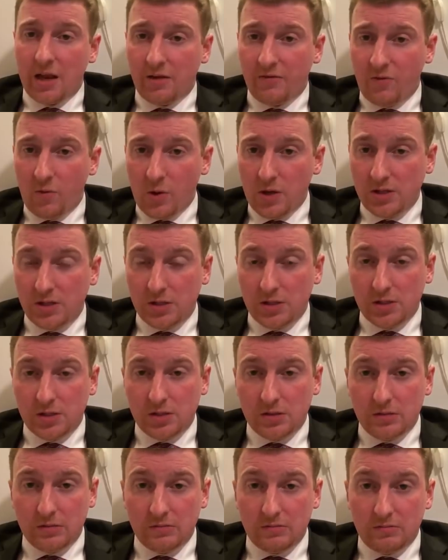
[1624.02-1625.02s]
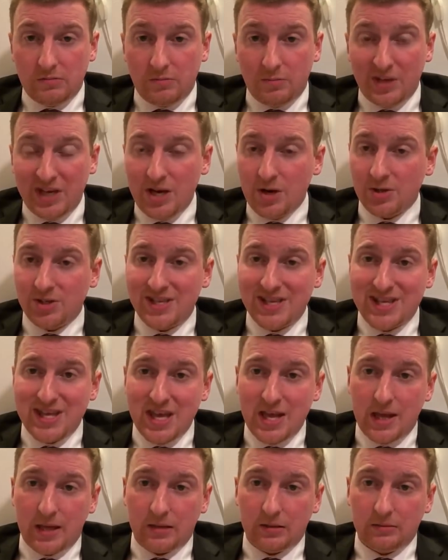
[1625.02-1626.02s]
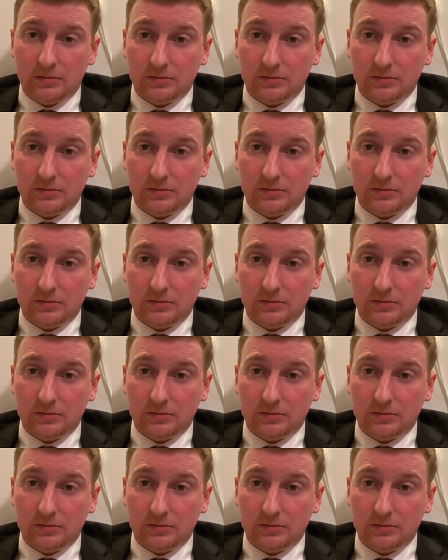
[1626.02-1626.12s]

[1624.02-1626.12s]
of the voices. But here's the thing